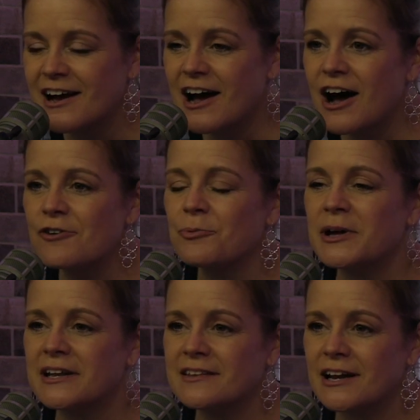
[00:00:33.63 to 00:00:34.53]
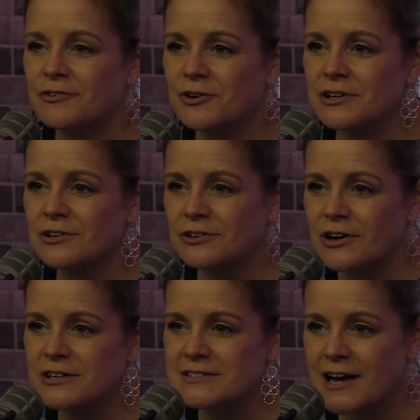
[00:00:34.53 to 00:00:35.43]
of winning that I've heard in a
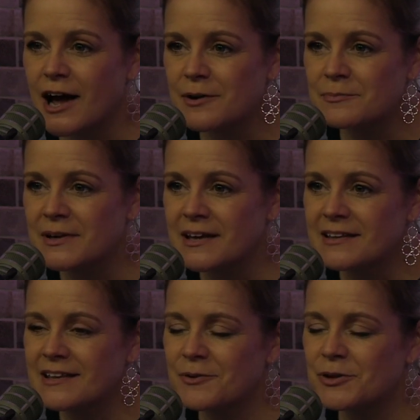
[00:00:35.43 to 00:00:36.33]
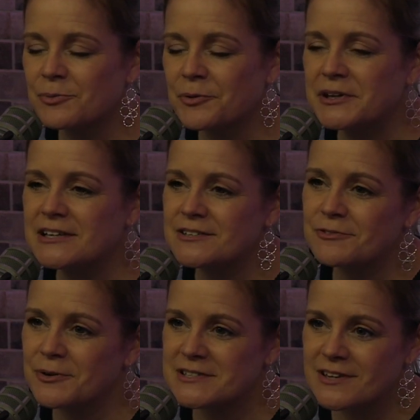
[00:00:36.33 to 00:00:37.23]
long time, that you really need to
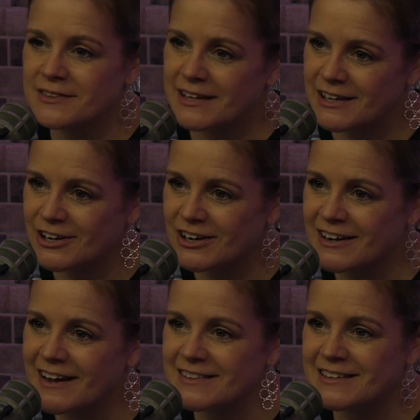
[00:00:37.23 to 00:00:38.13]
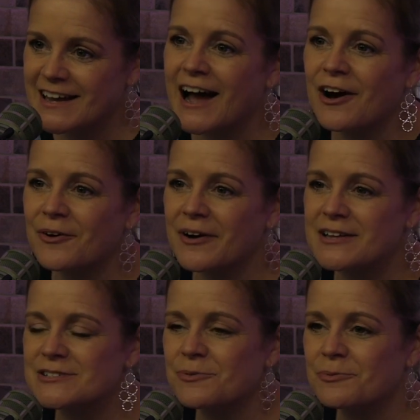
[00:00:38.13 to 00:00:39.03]
focus on the here and the now
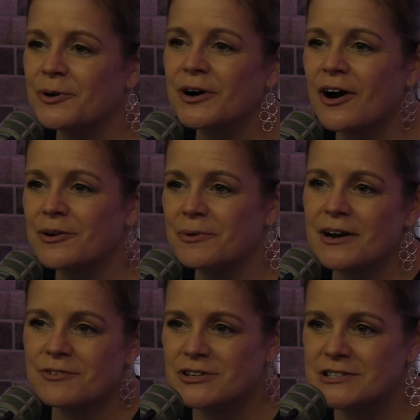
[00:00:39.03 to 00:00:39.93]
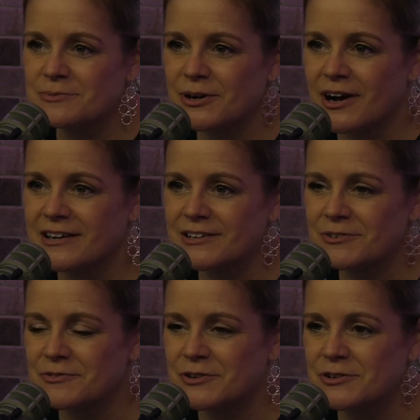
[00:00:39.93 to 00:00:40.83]
and to work on whatever you need to work on in
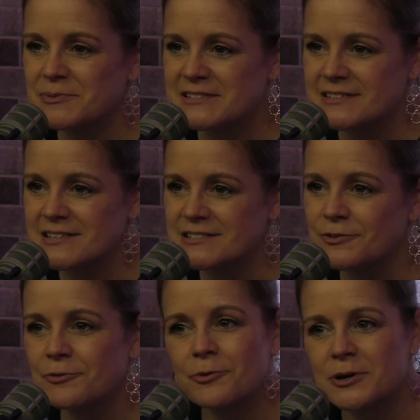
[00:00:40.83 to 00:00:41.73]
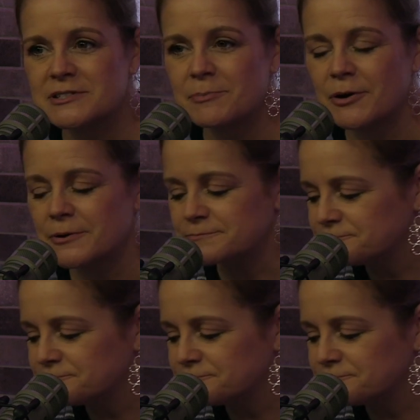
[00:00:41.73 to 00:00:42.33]
order for you to be successful for tomorrow.